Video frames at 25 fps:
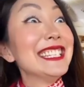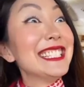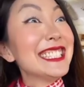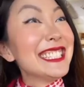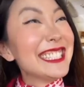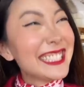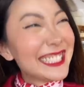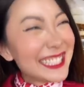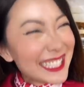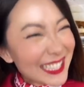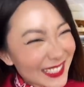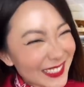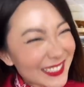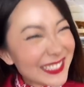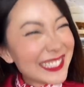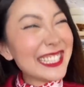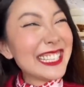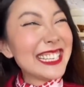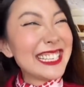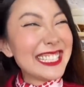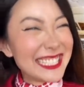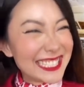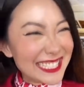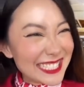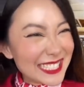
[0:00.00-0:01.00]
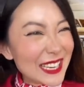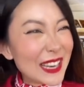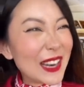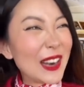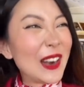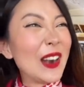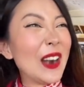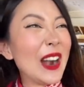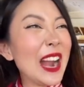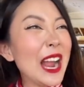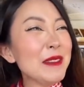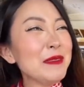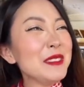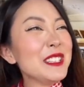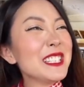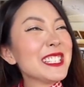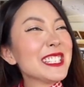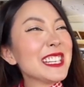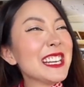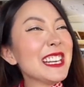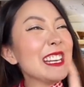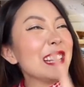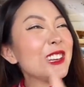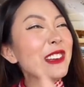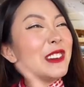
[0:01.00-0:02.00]
Certainly, sir. I'm
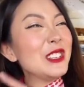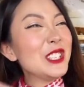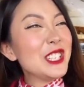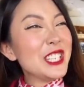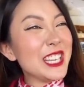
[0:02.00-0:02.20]
just gonna go